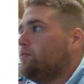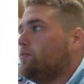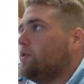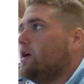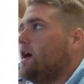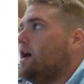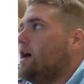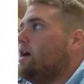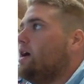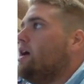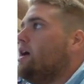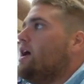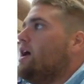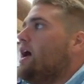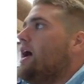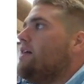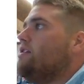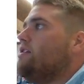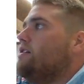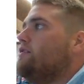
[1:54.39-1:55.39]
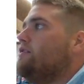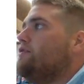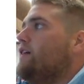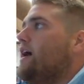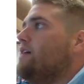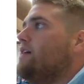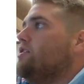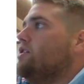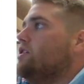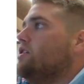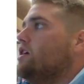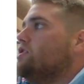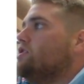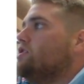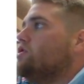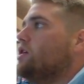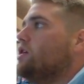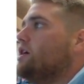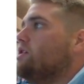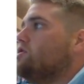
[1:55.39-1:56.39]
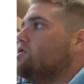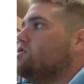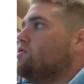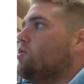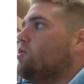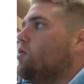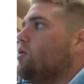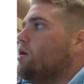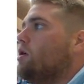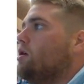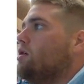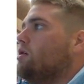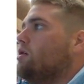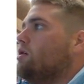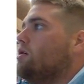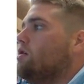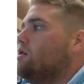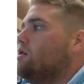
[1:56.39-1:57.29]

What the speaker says: Okay, and then finally let's look at store